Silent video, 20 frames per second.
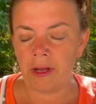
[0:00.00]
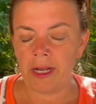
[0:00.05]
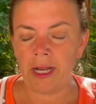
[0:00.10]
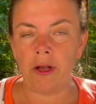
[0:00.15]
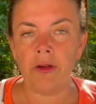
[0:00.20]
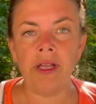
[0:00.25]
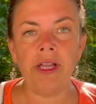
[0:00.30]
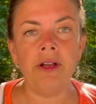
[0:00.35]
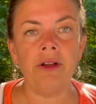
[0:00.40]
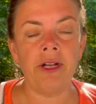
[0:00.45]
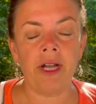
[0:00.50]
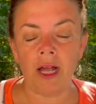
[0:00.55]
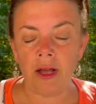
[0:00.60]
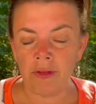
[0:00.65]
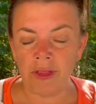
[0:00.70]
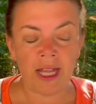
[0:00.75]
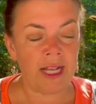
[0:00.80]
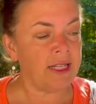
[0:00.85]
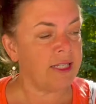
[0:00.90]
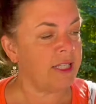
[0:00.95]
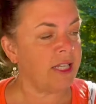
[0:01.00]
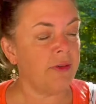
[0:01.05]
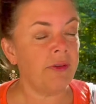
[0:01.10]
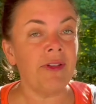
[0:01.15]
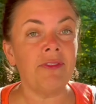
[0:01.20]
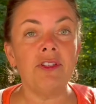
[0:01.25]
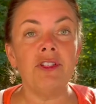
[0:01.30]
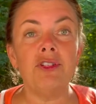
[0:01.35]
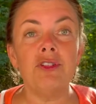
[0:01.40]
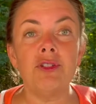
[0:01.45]
out here. Now next thing we have
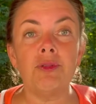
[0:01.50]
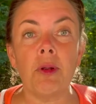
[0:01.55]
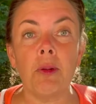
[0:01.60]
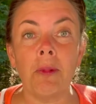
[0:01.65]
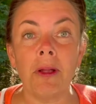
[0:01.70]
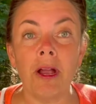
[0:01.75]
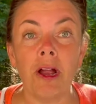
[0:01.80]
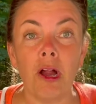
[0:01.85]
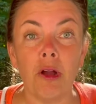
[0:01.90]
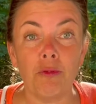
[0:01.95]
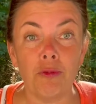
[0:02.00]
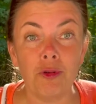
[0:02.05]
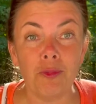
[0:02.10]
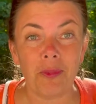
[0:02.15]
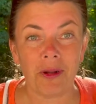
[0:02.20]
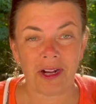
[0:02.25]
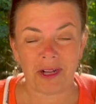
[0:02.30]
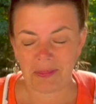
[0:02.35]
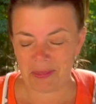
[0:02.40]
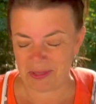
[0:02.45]
to do is prepare our rhubarb.